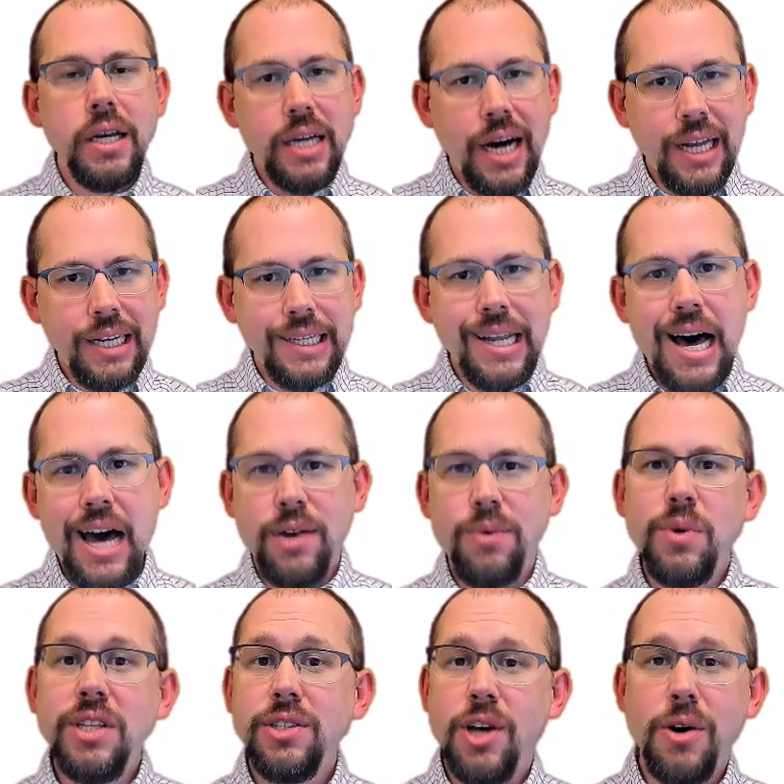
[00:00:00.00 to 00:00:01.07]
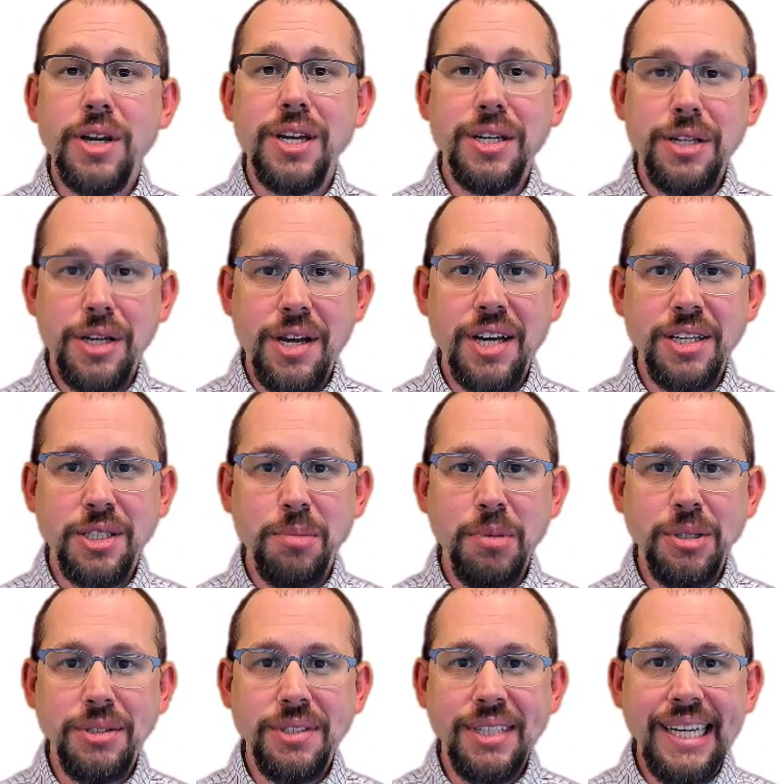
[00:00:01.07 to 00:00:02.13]
a lot when talking to
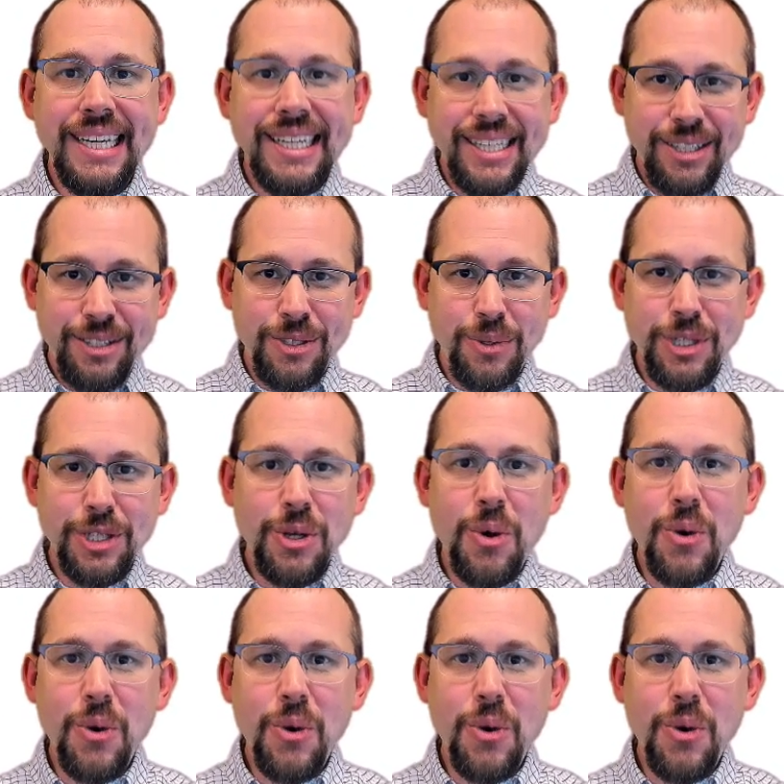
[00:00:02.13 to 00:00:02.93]
customers. So just